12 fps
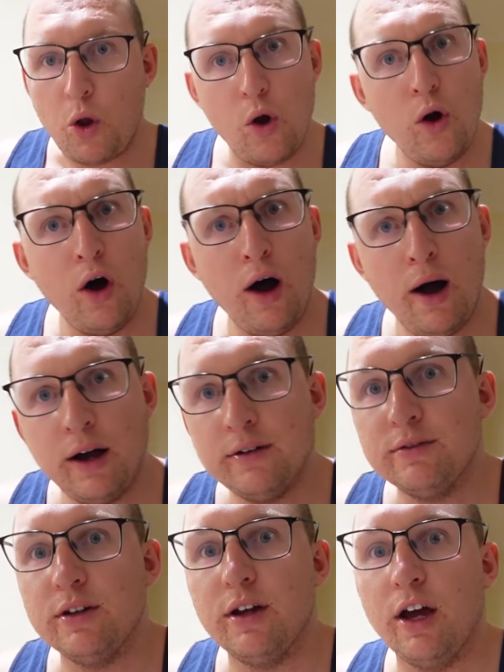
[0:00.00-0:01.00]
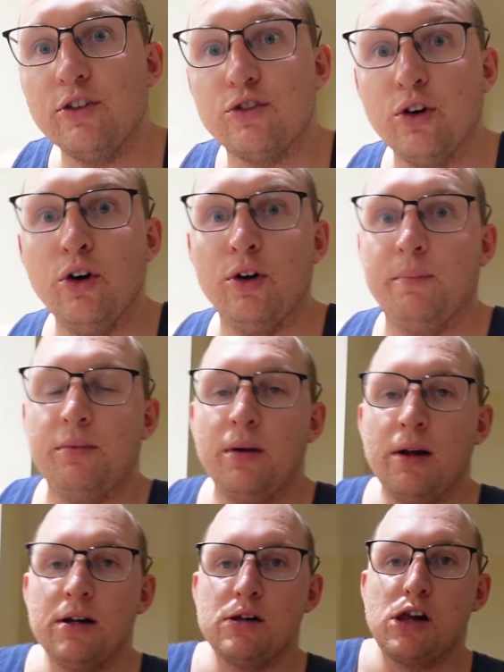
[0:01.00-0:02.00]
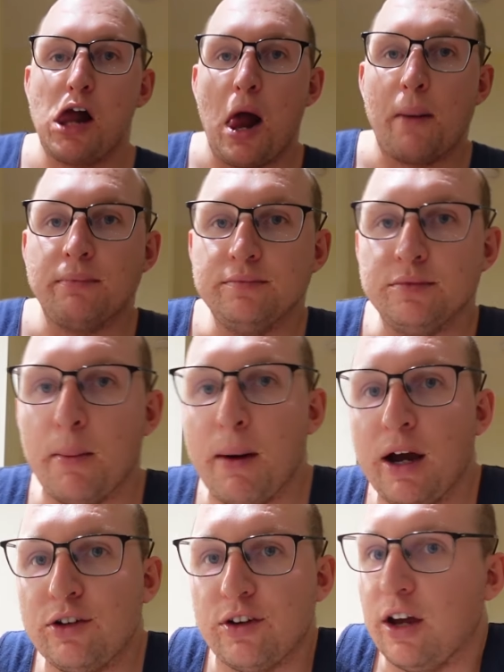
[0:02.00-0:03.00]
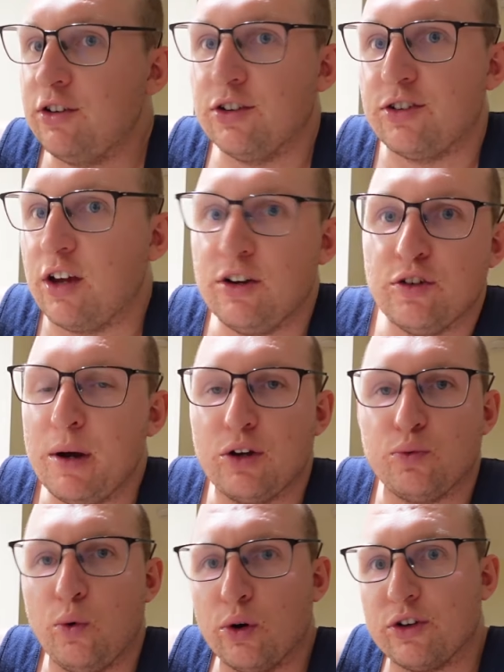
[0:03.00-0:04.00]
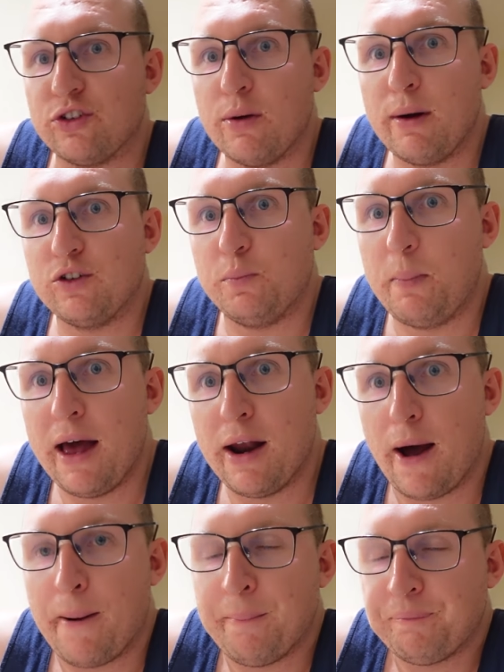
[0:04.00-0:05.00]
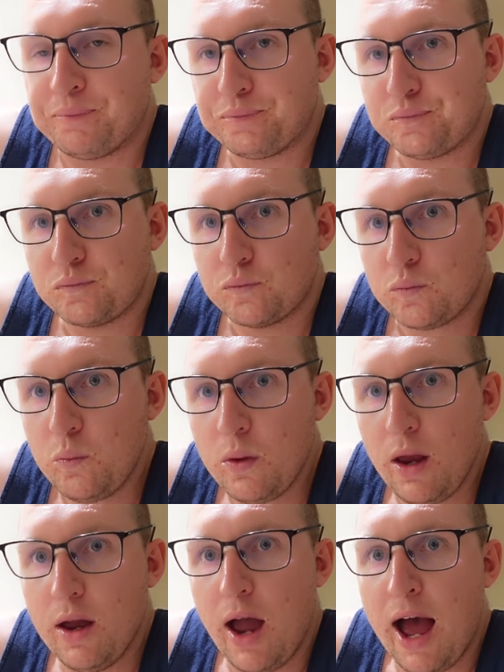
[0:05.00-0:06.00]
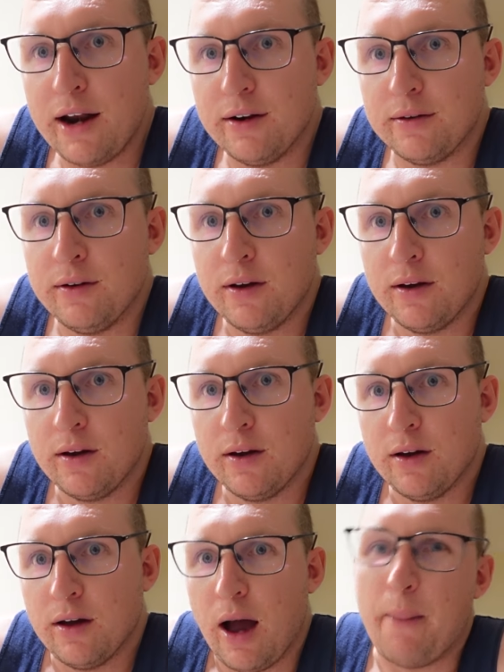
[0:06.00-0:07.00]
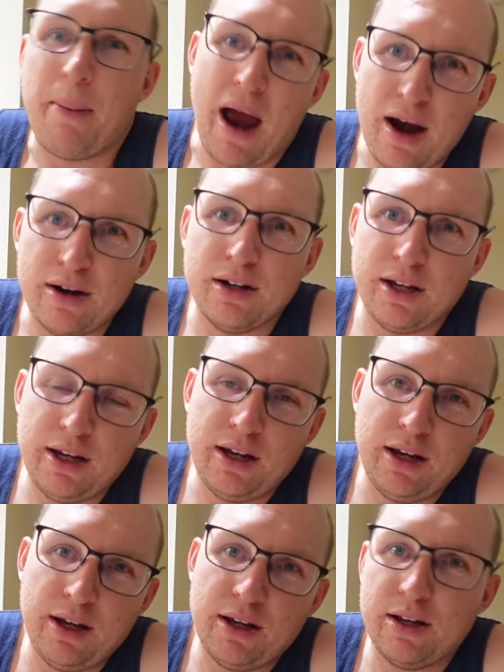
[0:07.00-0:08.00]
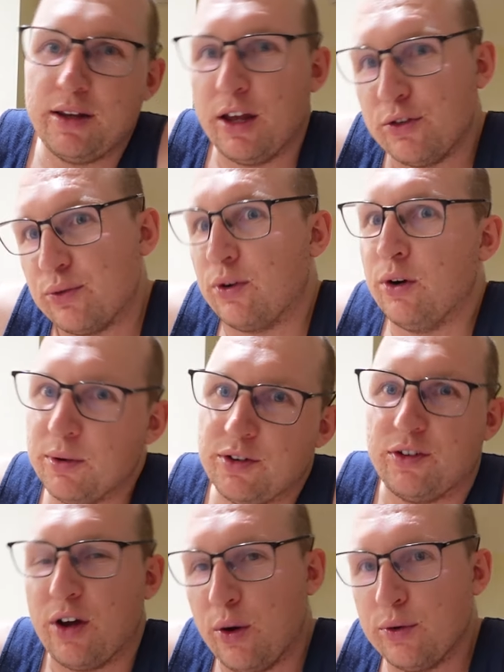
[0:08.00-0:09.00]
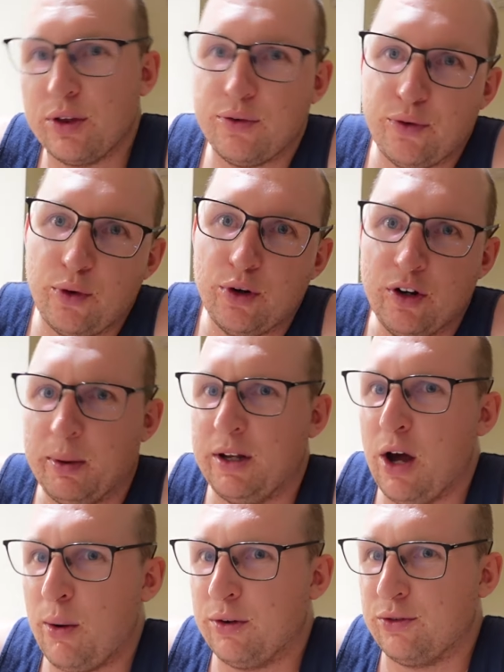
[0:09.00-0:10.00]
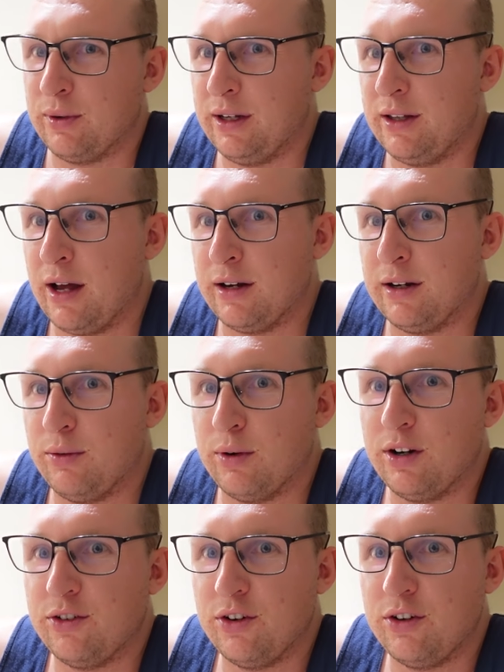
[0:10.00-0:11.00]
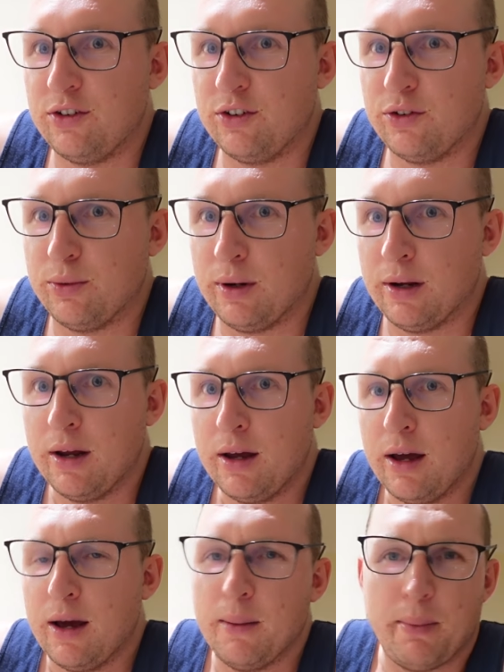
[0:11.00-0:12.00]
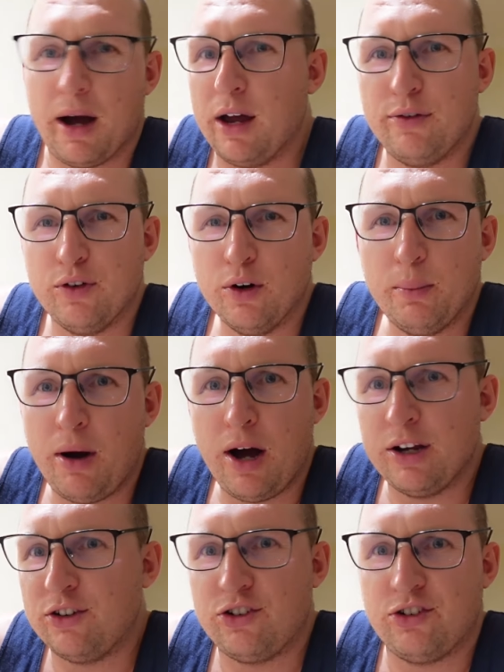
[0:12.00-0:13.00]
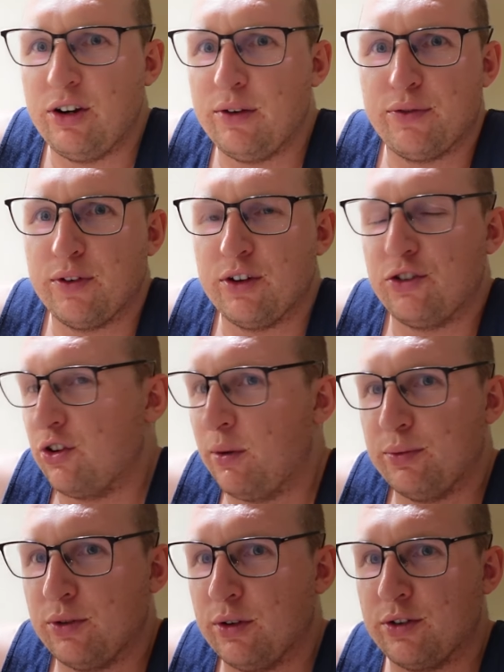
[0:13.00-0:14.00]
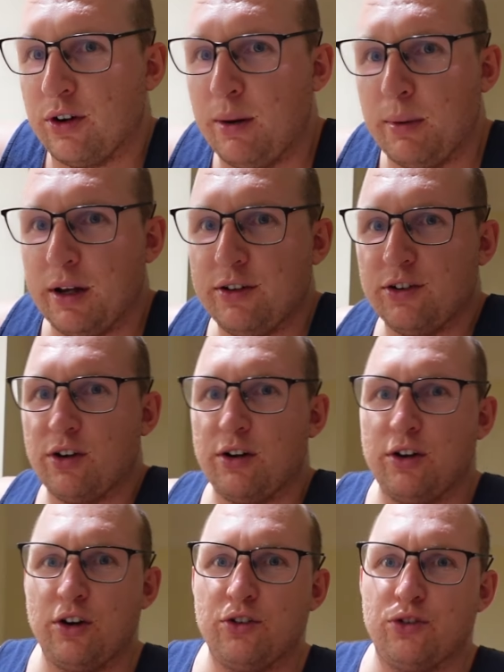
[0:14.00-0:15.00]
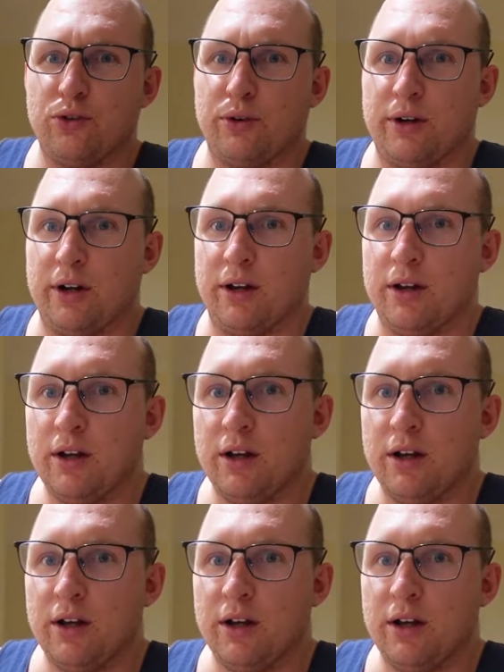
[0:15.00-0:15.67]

Oh, it's good. It just makes water so much better. And apparently there's rumours it's healthy for you, but no one's really done any research into it. But if you're buying shit from the shops all the time, like this has got no sugar in it.